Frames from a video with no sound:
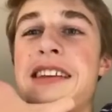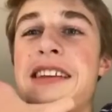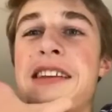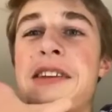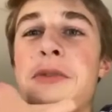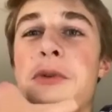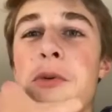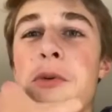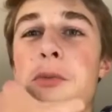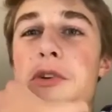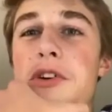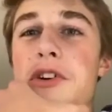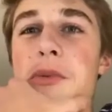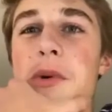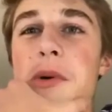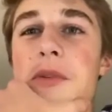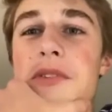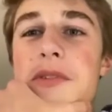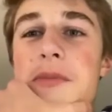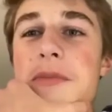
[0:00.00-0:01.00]
in one word, what
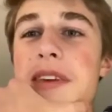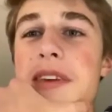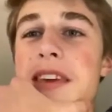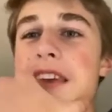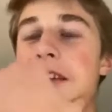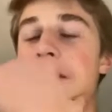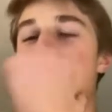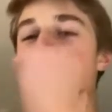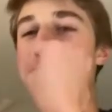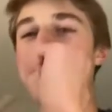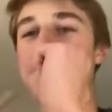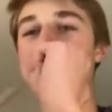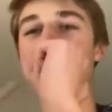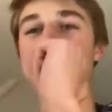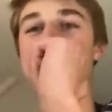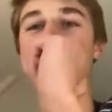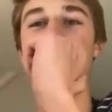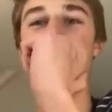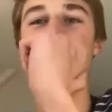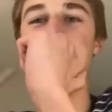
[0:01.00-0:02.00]
would it be?
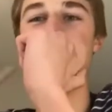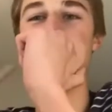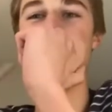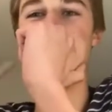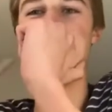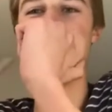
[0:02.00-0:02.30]
Uh,